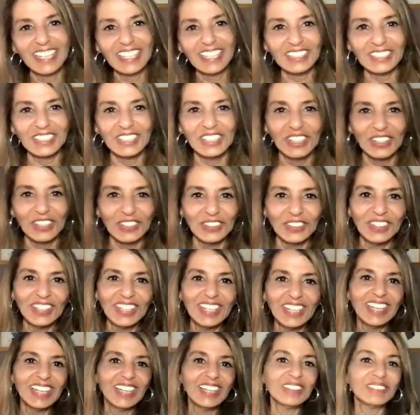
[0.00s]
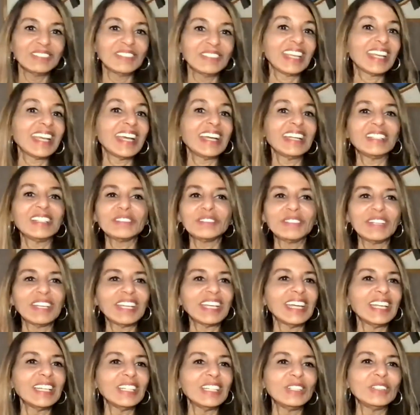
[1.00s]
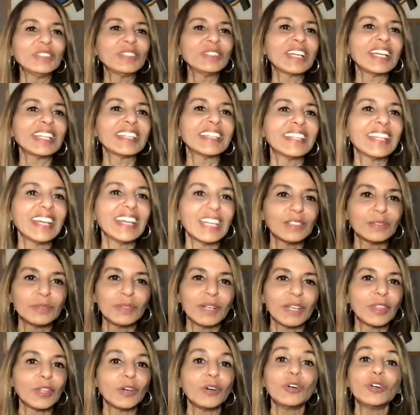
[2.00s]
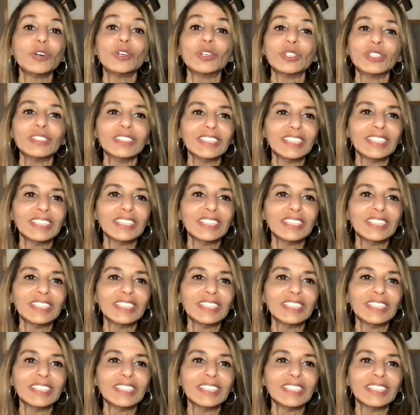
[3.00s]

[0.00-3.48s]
You know, we can look at that with awe.